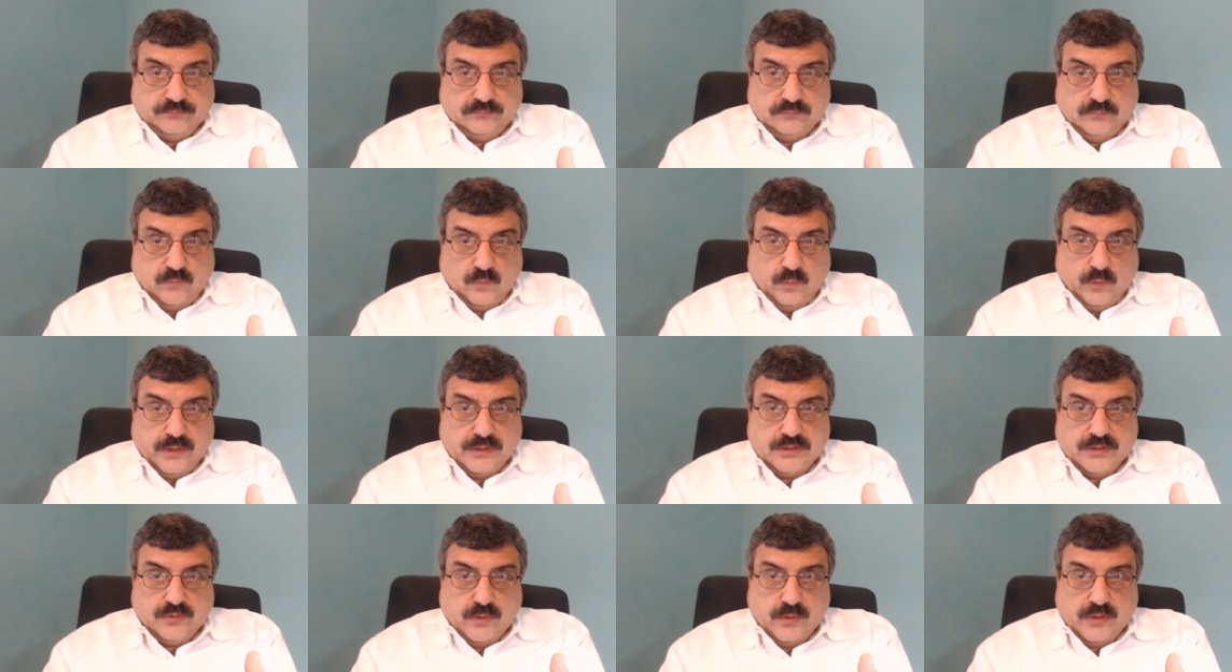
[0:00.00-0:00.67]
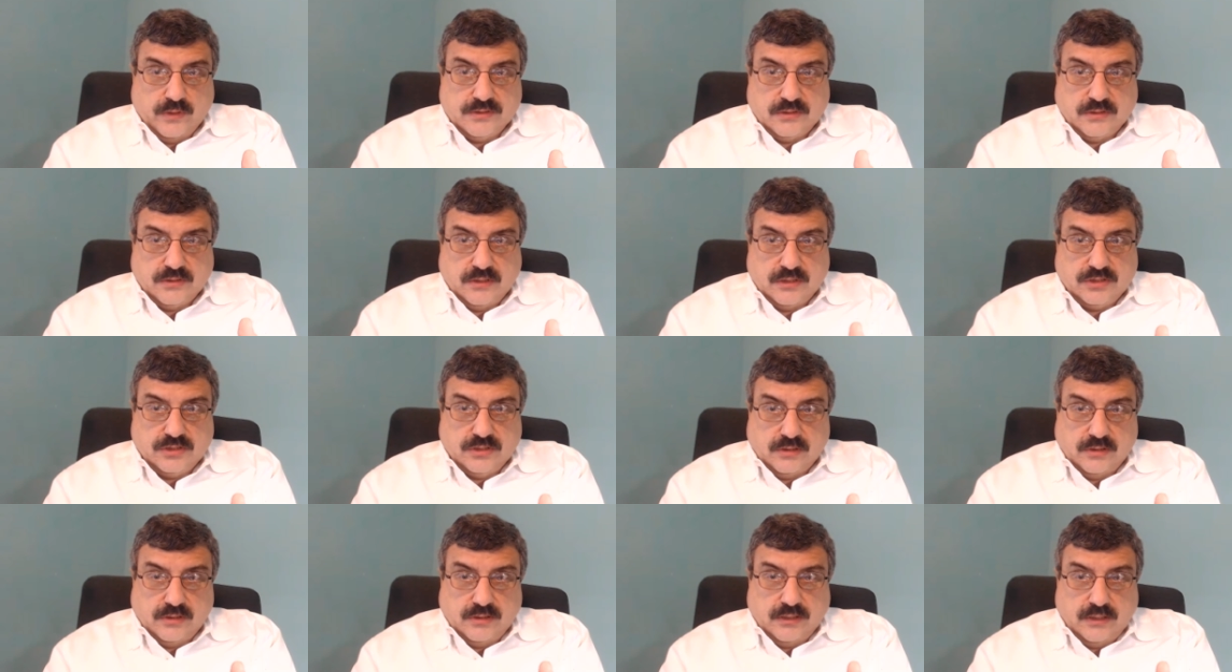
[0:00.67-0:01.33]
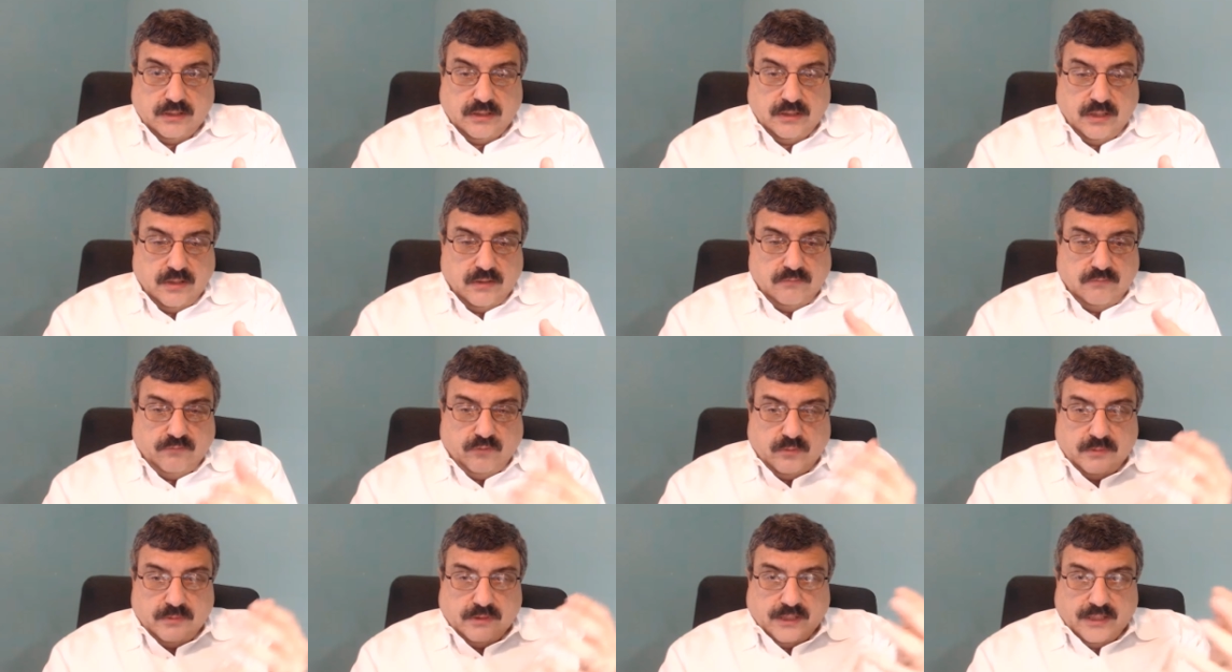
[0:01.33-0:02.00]
which was initially
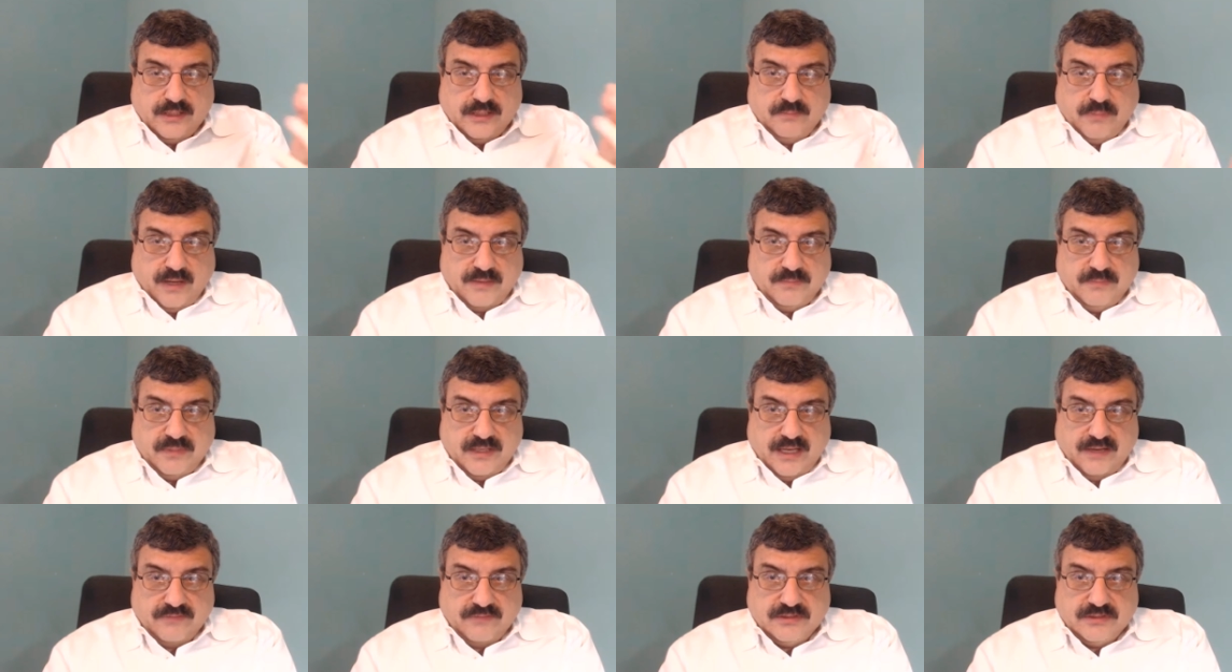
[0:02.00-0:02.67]
formulated by B.F.